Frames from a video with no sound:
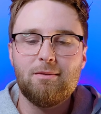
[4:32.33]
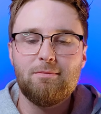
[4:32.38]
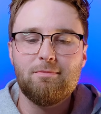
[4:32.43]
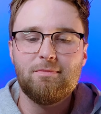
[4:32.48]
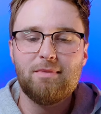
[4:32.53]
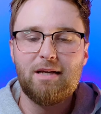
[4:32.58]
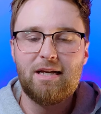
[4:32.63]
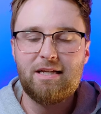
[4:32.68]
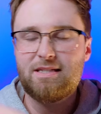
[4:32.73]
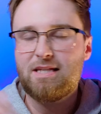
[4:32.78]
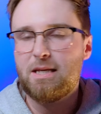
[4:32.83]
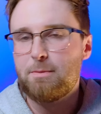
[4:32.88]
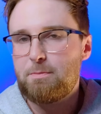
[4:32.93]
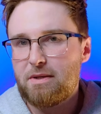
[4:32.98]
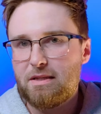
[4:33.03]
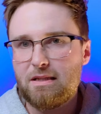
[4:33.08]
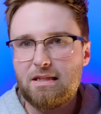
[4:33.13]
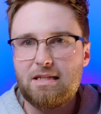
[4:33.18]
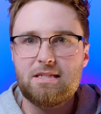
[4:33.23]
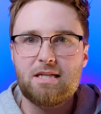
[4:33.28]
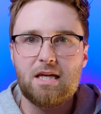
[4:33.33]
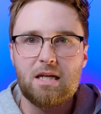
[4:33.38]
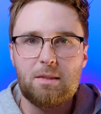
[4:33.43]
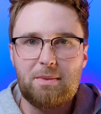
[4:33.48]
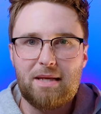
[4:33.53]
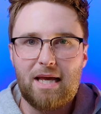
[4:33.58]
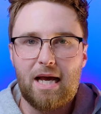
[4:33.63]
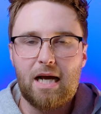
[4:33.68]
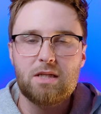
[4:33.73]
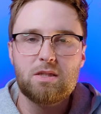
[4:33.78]
it typically is gonna
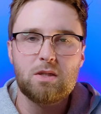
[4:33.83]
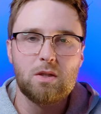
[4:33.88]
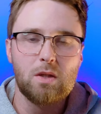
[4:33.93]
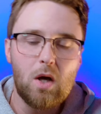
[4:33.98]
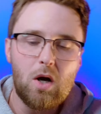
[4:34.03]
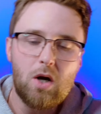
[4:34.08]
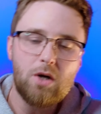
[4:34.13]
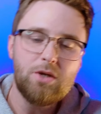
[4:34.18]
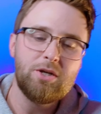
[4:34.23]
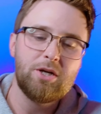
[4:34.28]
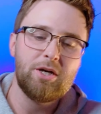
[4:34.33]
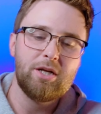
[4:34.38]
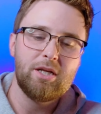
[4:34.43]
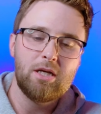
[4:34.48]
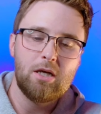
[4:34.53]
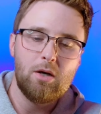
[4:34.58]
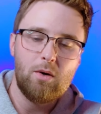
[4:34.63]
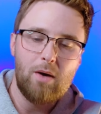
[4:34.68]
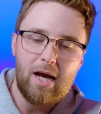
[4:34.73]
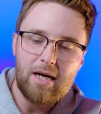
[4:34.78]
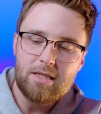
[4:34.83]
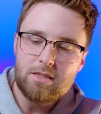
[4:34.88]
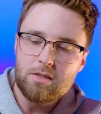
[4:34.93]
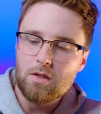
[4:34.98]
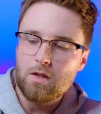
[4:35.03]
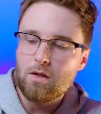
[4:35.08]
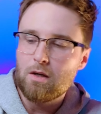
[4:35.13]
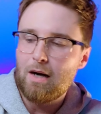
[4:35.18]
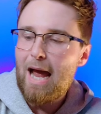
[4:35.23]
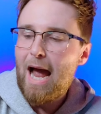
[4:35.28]
be XLR. You're gonna go
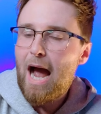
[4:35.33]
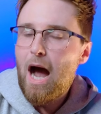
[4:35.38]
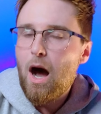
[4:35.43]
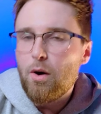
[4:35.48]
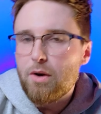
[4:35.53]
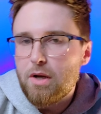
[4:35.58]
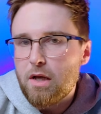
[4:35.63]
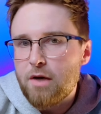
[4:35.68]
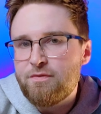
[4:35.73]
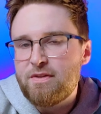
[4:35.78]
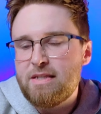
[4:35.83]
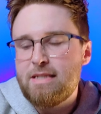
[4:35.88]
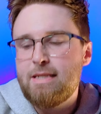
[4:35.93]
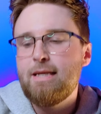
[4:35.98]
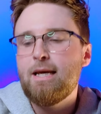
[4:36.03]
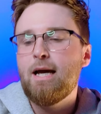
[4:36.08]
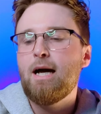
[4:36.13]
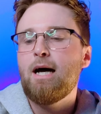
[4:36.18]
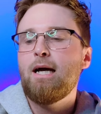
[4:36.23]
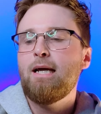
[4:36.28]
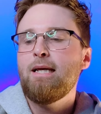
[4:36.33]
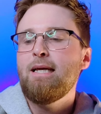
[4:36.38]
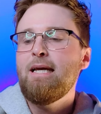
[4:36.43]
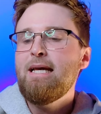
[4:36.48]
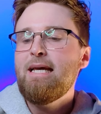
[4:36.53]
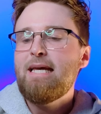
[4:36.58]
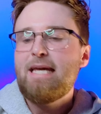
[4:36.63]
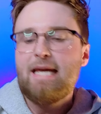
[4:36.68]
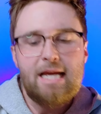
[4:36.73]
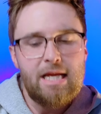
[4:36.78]
XLR out of the DI
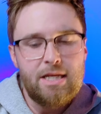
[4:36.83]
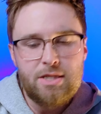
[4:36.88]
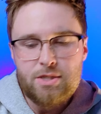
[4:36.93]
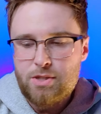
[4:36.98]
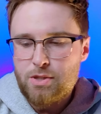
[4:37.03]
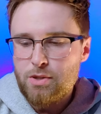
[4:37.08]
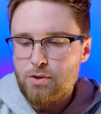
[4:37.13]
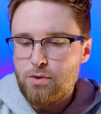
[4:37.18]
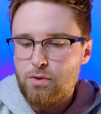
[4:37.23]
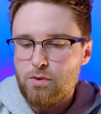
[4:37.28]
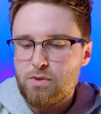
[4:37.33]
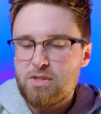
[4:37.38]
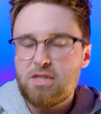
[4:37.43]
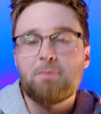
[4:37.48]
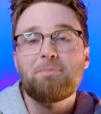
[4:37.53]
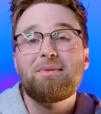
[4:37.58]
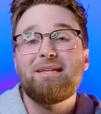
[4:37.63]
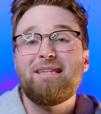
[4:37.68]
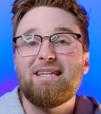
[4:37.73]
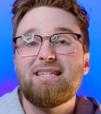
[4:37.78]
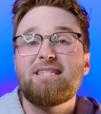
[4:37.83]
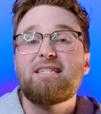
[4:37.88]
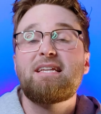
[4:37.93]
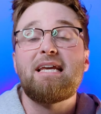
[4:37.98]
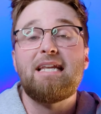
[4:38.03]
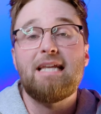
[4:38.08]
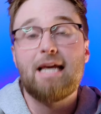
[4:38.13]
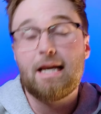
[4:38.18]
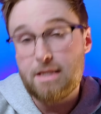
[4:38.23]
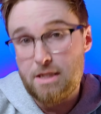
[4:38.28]
into something that's
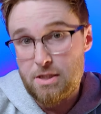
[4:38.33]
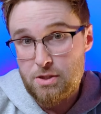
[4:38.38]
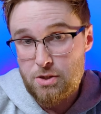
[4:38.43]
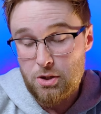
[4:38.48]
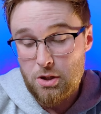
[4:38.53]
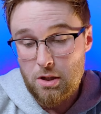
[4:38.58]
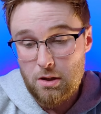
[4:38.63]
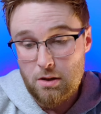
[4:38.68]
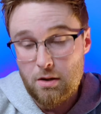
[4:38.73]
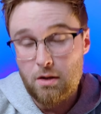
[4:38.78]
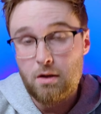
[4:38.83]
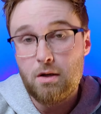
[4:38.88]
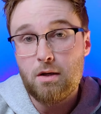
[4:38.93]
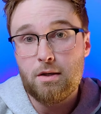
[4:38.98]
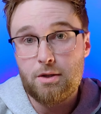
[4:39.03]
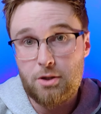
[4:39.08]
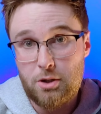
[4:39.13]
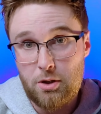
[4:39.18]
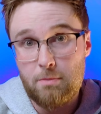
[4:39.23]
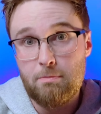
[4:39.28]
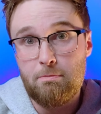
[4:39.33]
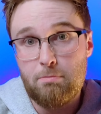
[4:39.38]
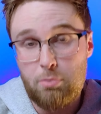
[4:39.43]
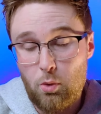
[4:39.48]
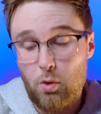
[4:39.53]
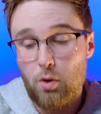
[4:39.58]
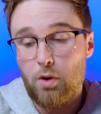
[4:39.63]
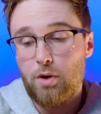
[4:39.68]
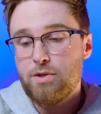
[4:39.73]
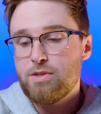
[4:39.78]
connecting to your
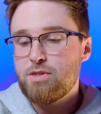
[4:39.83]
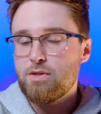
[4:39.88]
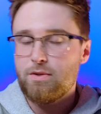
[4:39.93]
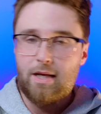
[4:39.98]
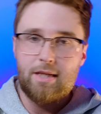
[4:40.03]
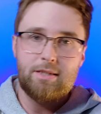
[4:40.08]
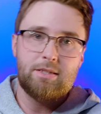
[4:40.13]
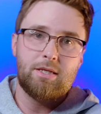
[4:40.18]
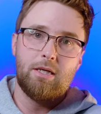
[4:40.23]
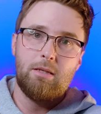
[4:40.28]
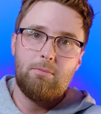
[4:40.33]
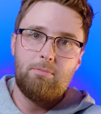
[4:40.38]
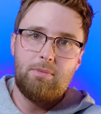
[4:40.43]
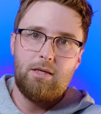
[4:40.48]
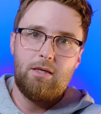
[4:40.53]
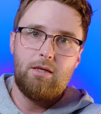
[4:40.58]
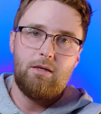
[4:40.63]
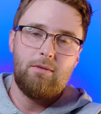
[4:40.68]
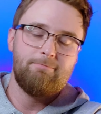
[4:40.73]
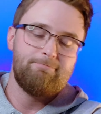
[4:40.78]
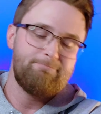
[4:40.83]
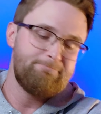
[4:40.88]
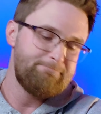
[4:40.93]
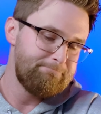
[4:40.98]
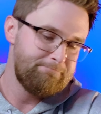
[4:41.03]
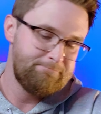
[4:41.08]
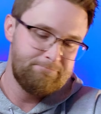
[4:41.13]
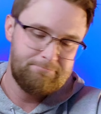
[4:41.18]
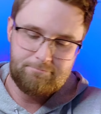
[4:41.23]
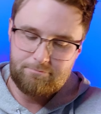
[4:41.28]
board. So that's gonna be,
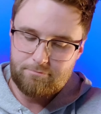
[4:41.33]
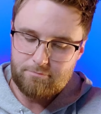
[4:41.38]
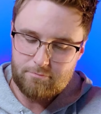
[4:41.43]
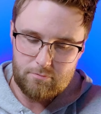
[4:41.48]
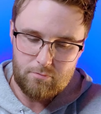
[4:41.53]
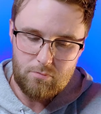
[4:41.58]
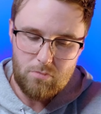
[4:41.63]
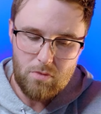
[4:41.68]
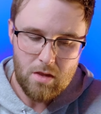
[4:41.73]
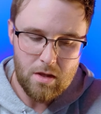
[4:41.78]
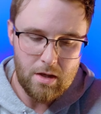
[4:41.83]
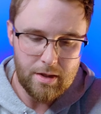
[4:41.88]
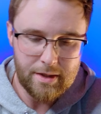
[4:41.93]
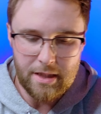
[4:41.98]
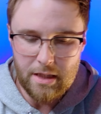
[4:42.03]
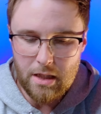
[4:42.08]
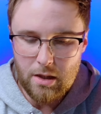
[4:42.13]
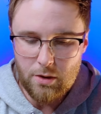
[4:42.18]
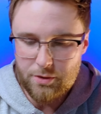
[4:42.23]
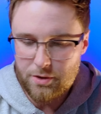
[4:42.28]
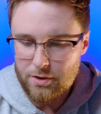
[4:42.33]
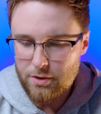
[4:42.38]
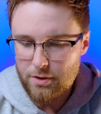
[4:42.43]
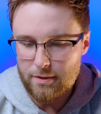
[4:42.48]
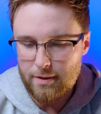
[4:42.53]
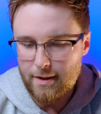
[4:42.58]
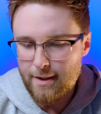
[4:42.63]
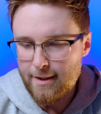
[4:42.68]
your